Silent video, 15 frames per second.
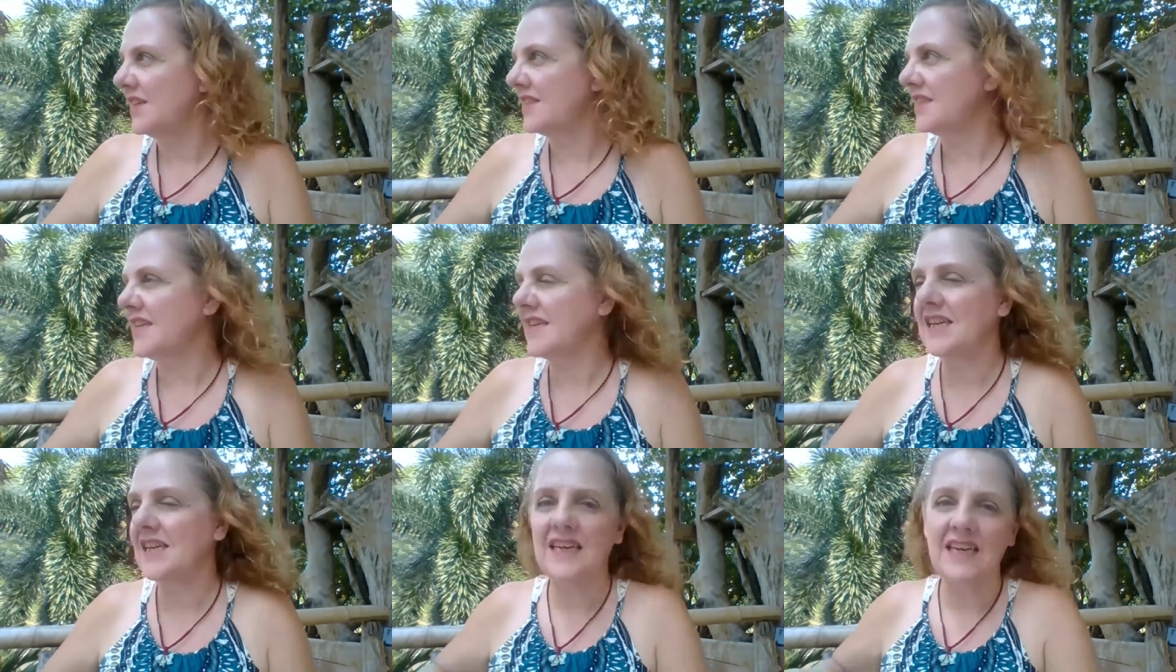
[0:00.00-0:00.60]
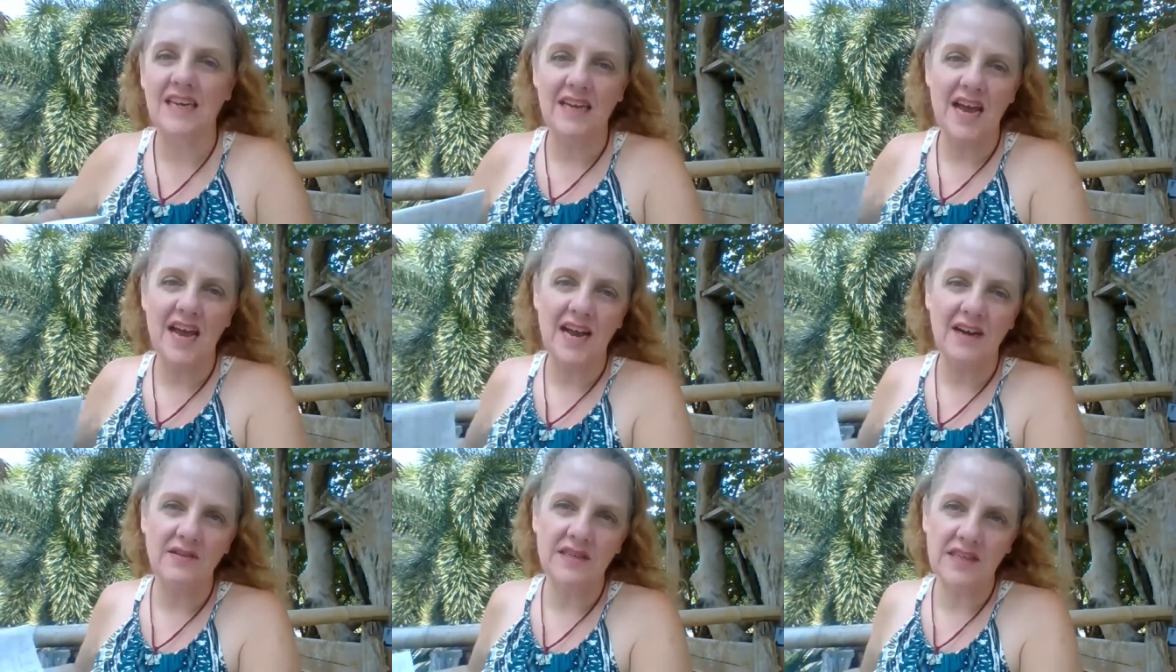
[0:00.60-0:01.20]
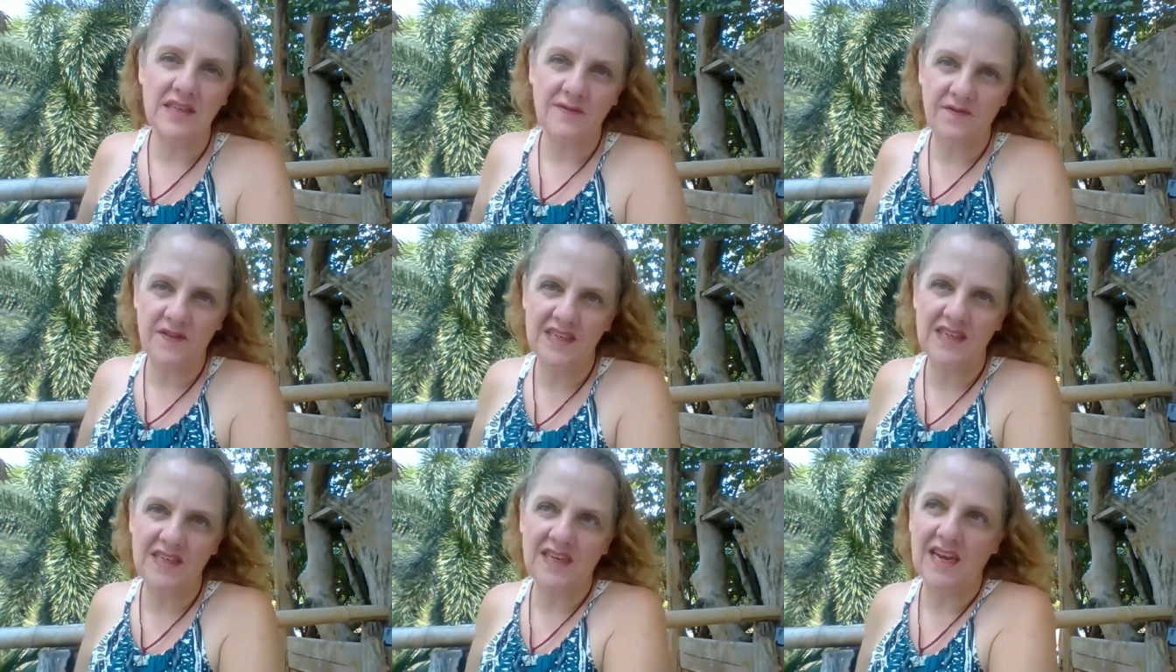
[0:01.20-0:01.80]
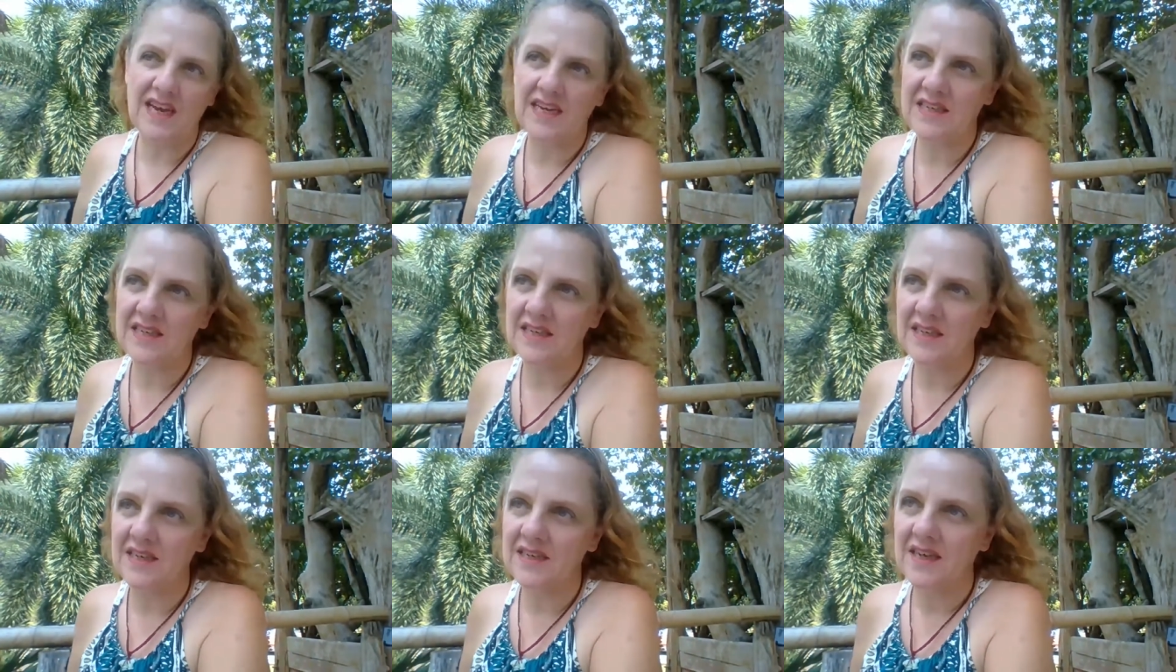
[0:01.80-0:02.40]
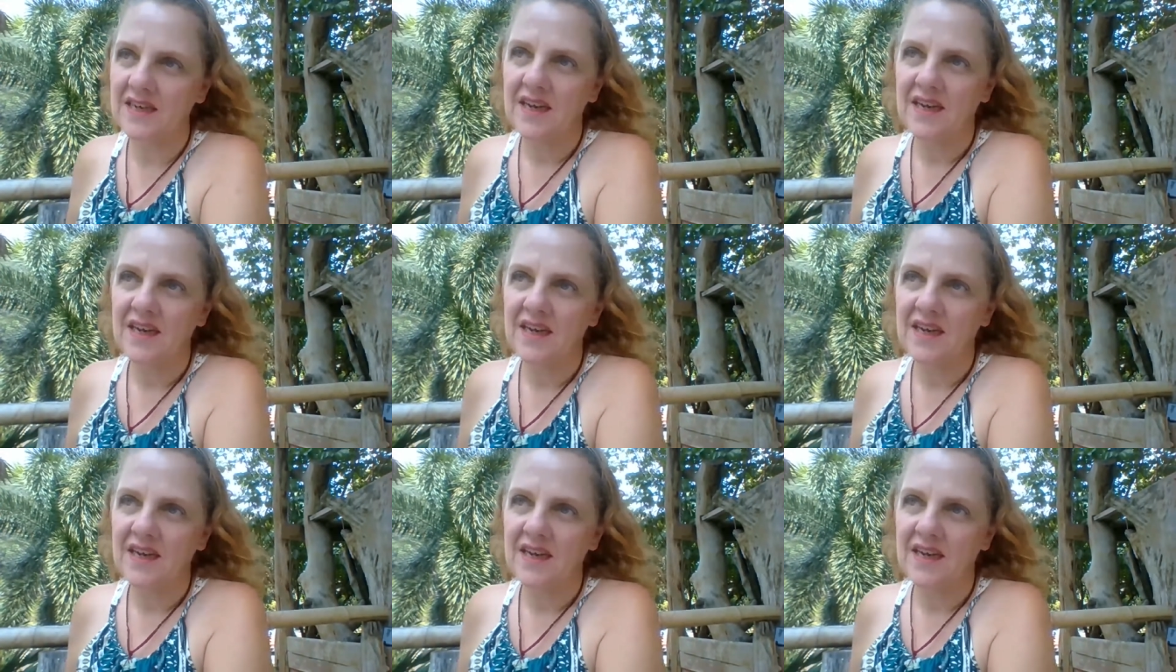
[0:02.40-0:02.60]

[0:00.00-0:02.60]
sneaky and how sophisticated